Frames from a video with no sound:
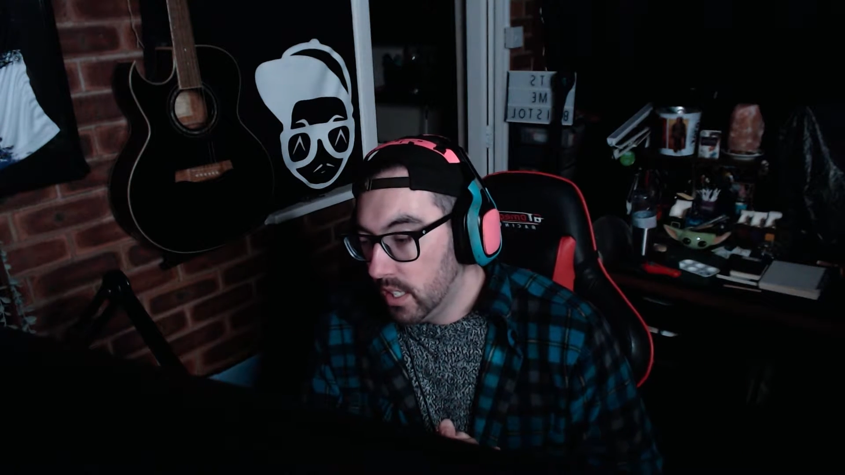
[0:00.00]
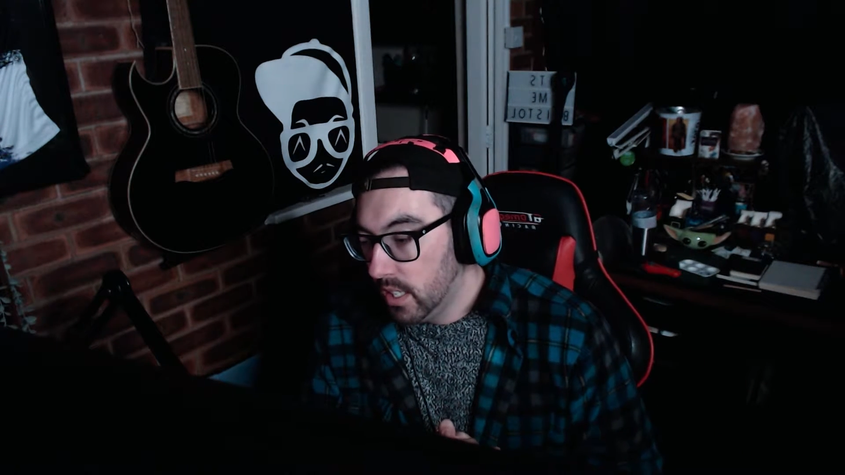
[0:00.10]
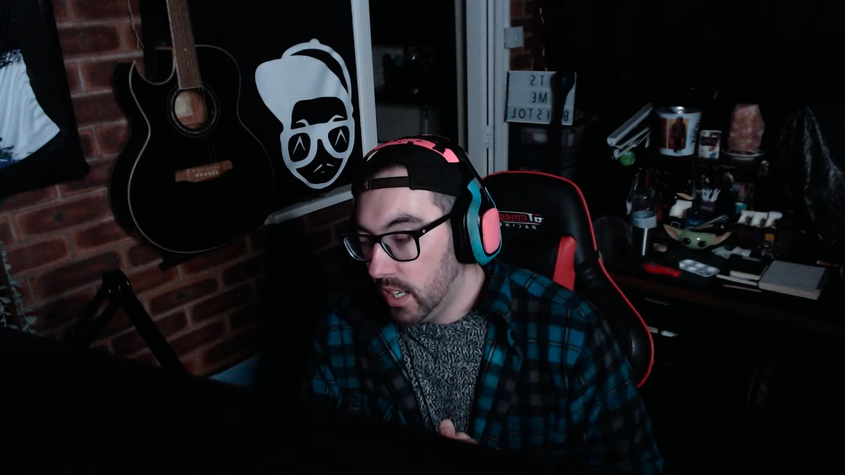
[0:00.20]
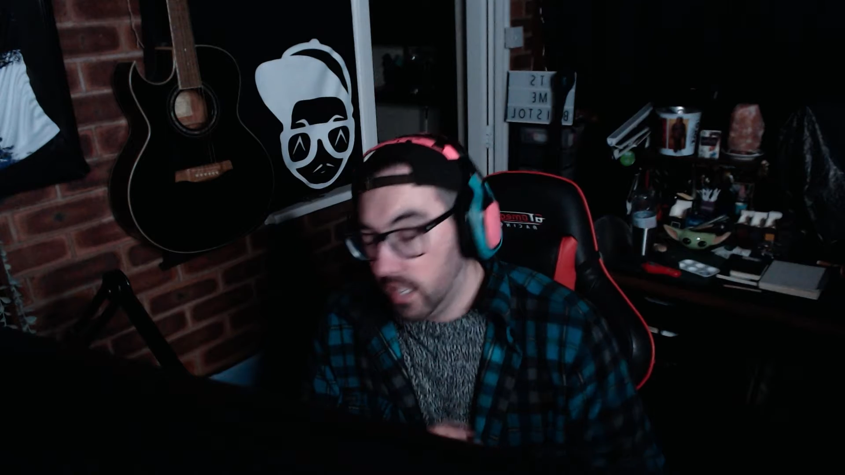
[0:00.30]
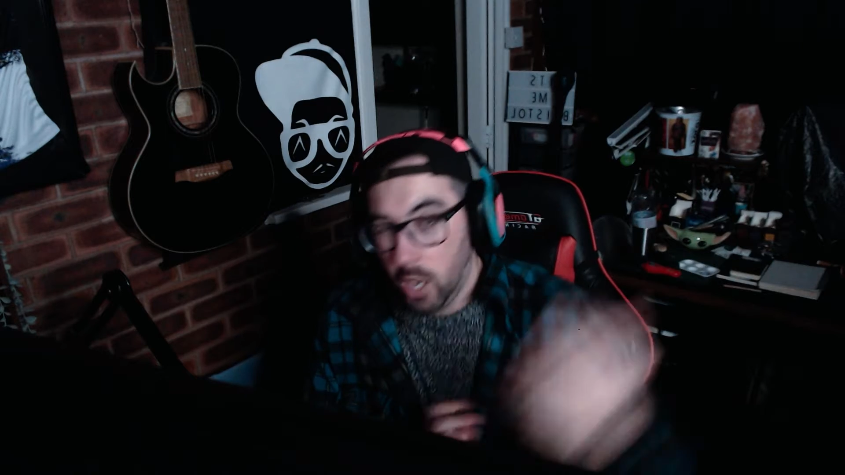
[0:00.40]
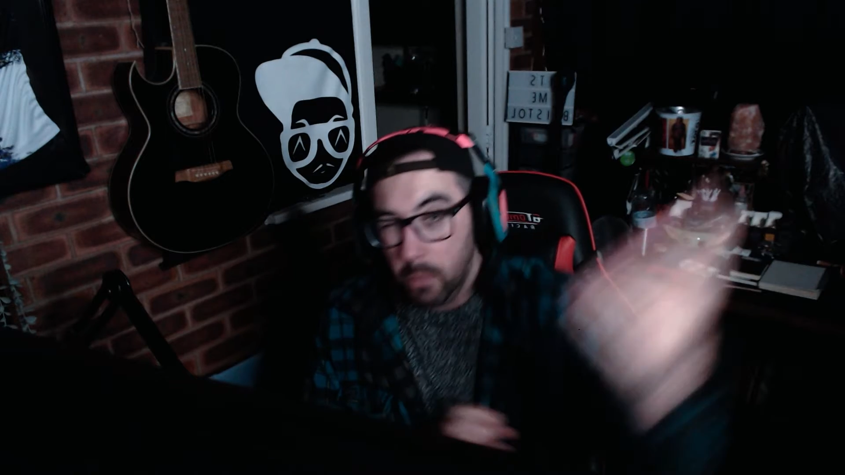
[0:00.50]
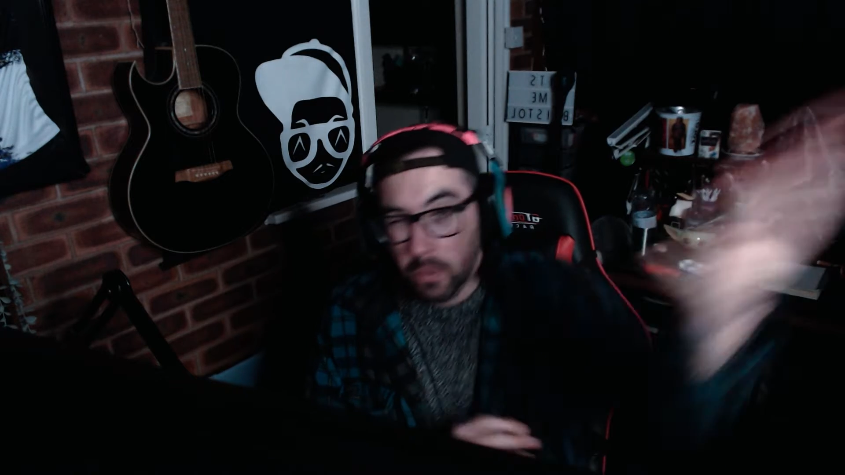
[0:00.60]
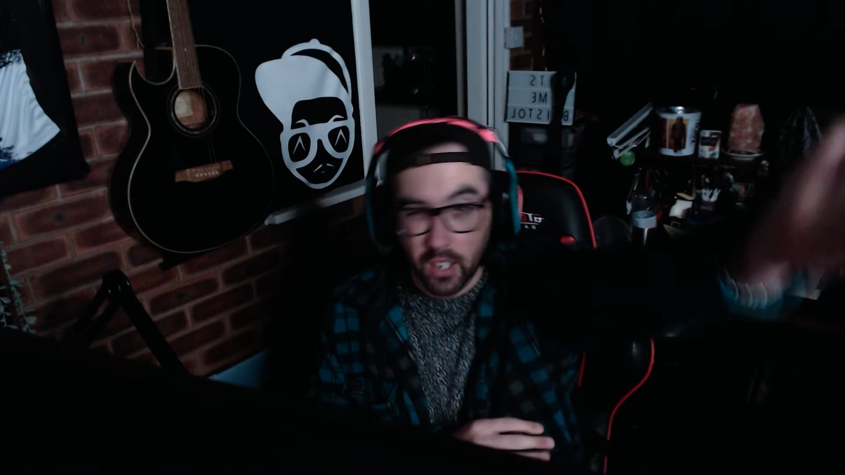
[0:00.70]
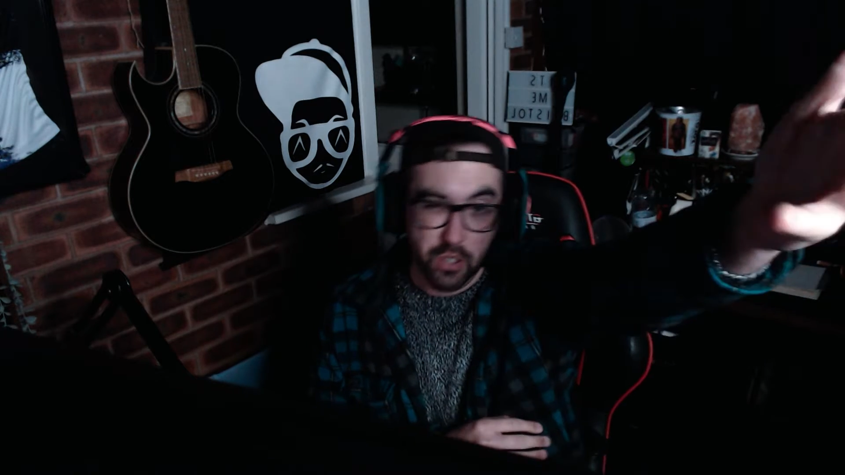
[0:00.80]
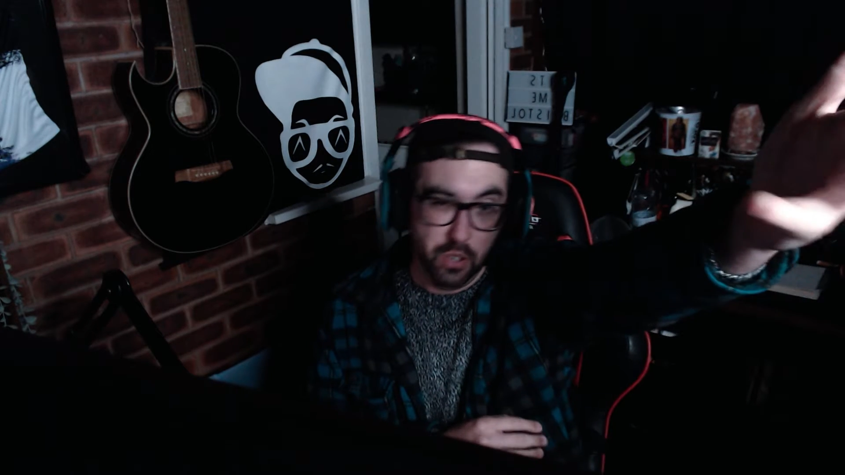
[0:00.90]
and I hope
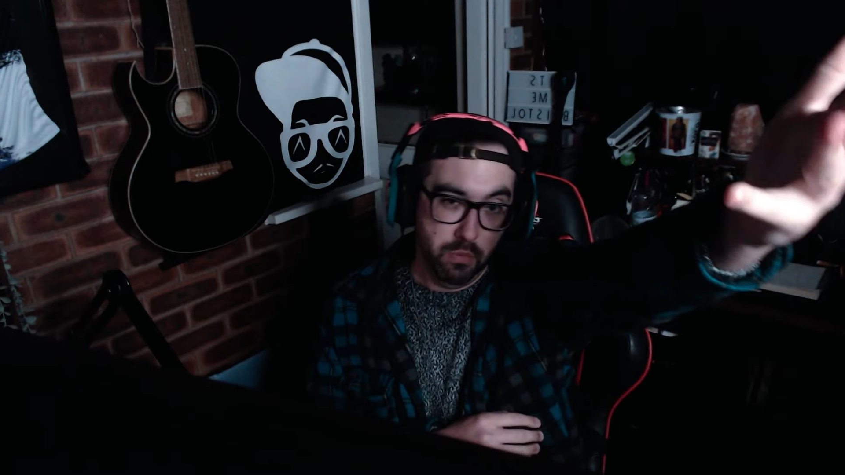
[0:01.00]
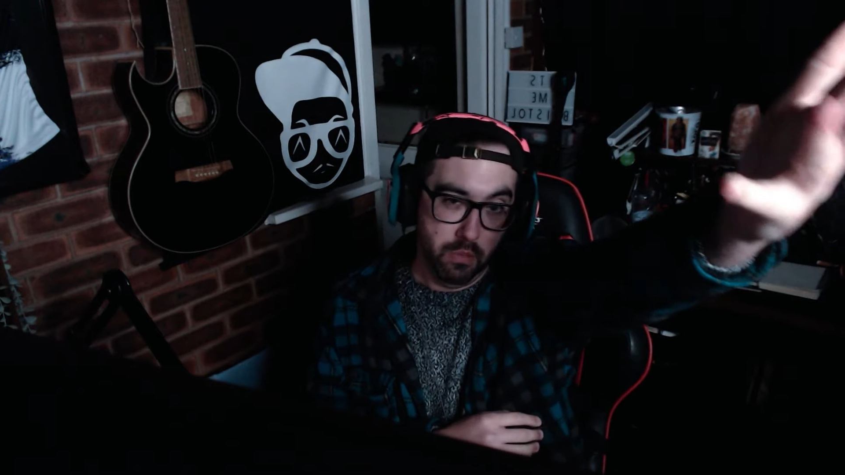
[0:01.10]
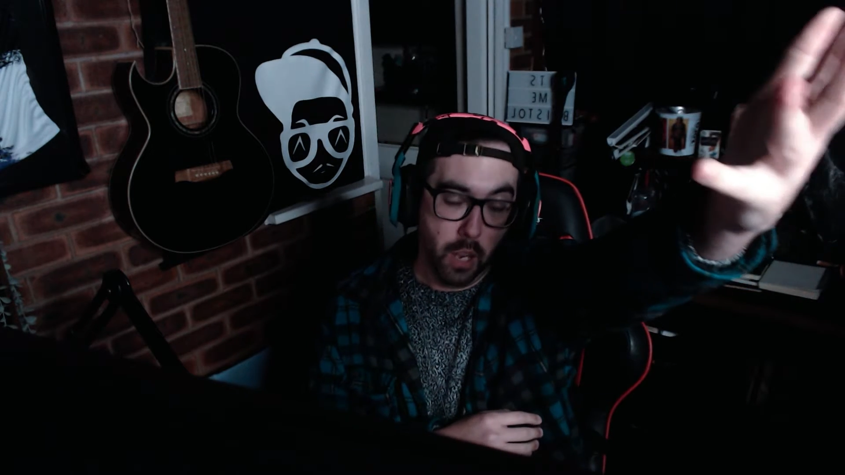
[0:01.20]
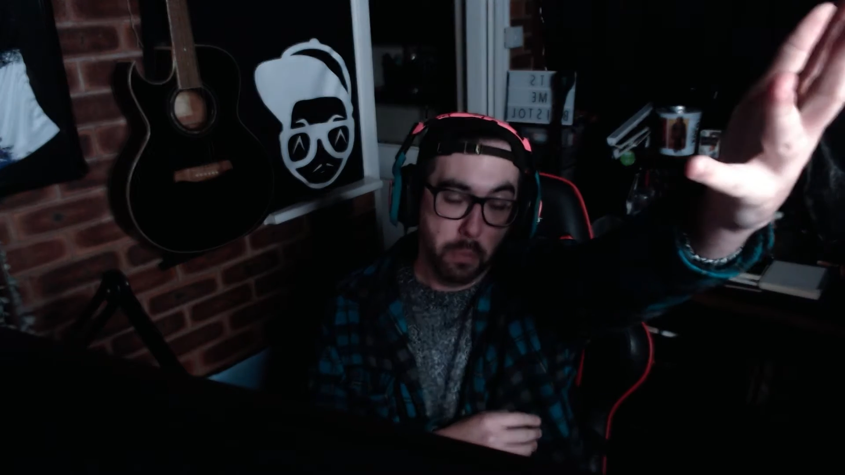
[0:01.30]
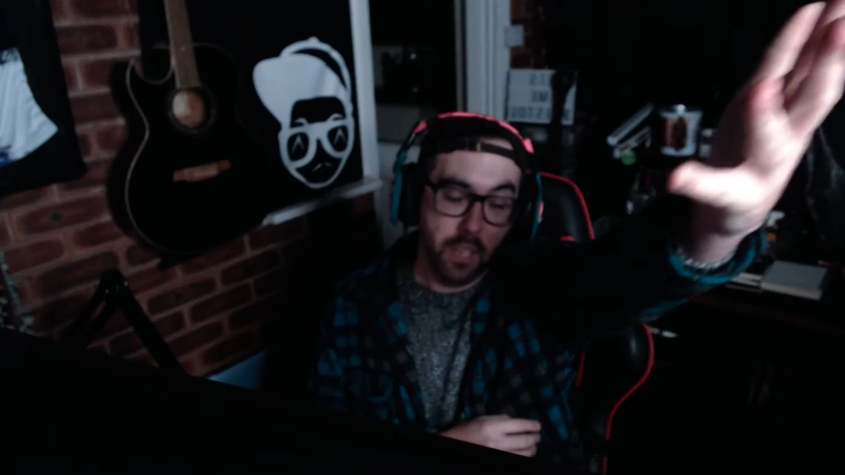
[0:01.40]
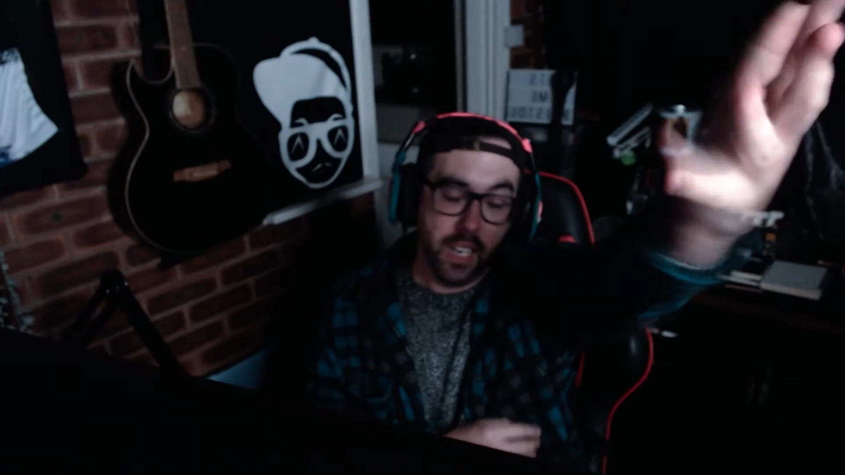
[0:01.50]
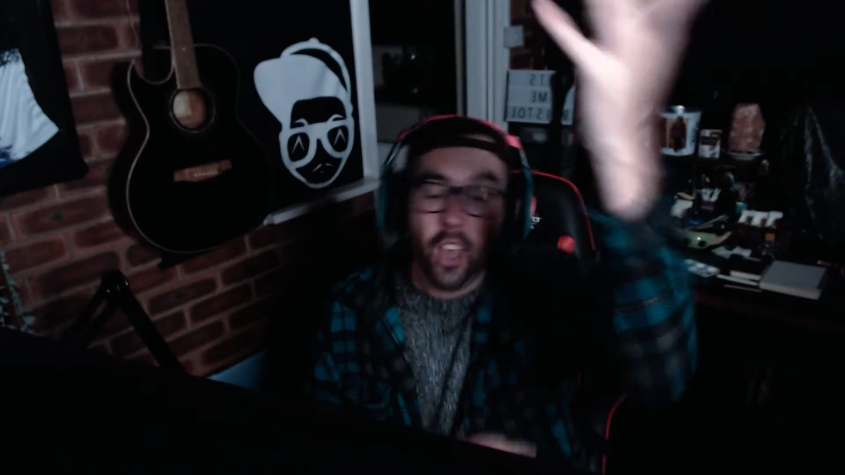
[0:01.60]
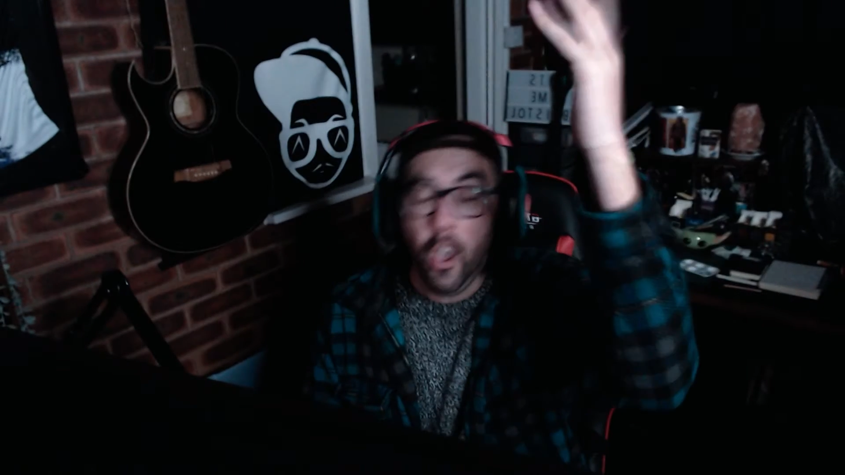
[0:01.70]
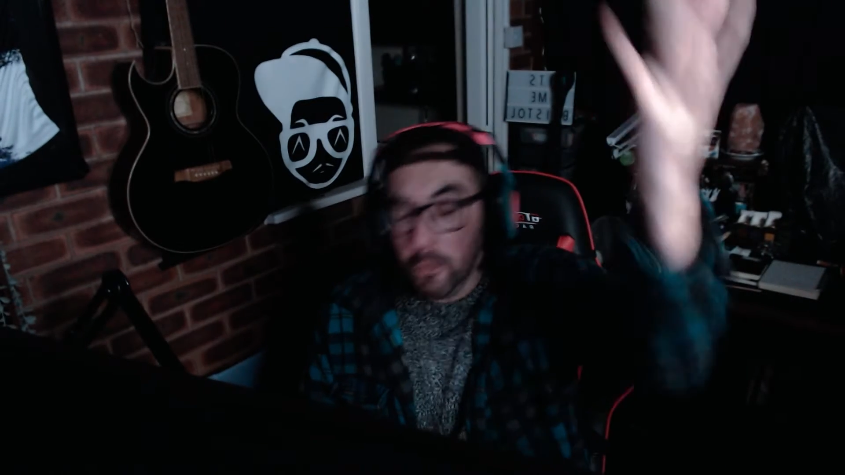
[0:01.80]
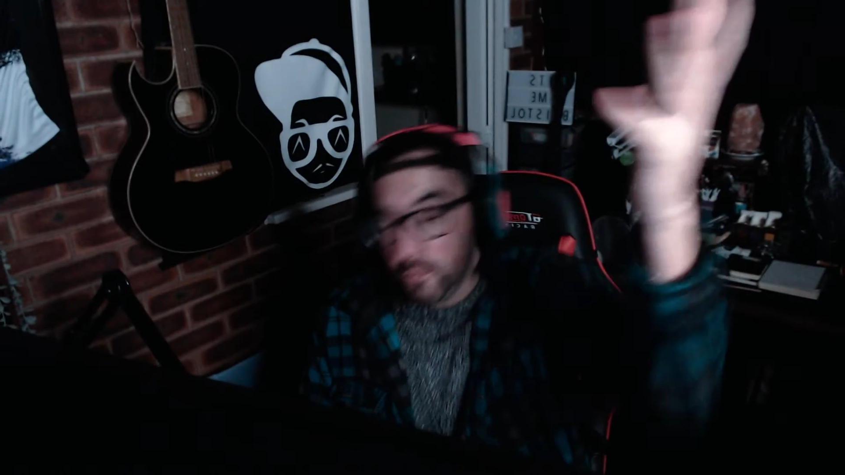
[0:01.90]

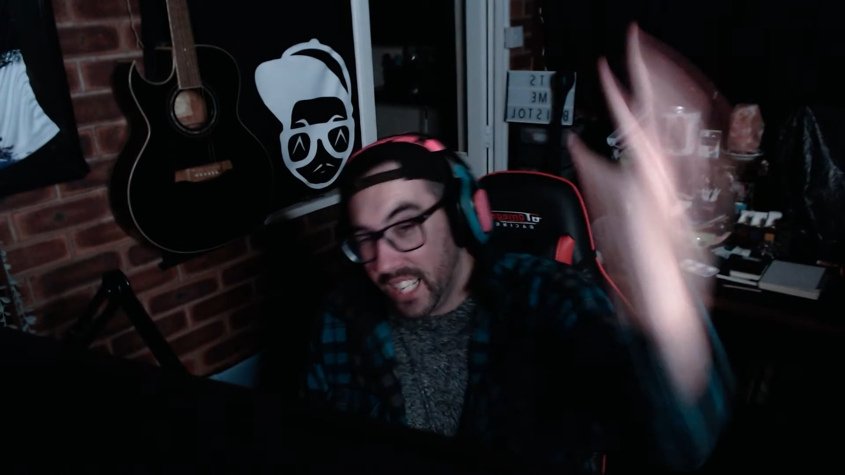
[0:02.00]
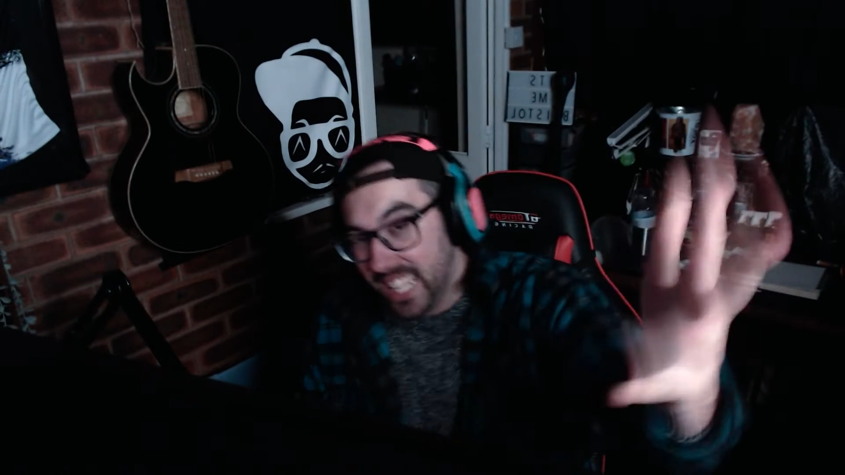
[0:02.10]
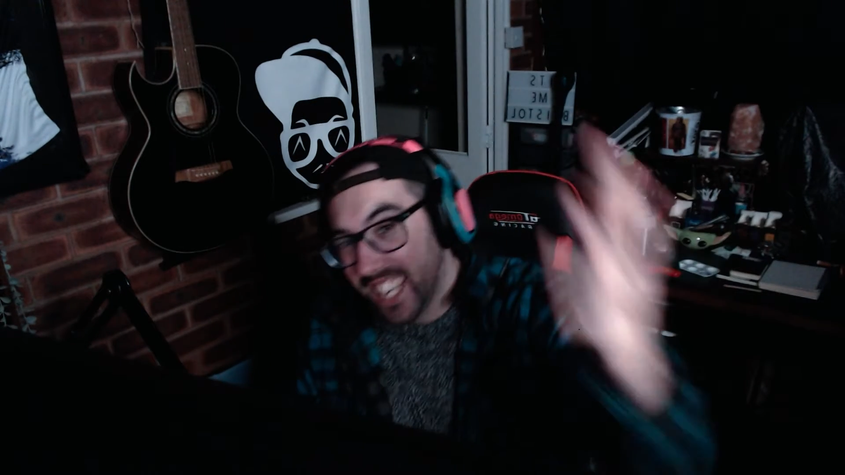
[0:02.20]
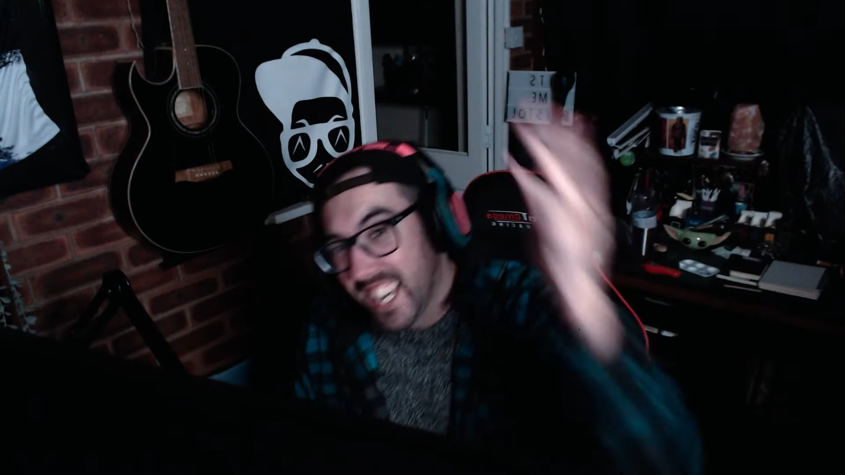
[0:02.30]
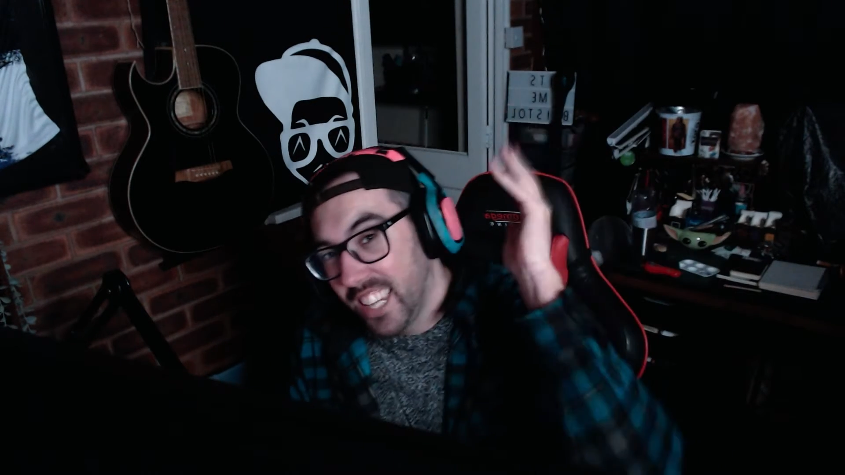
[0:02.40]
hopefully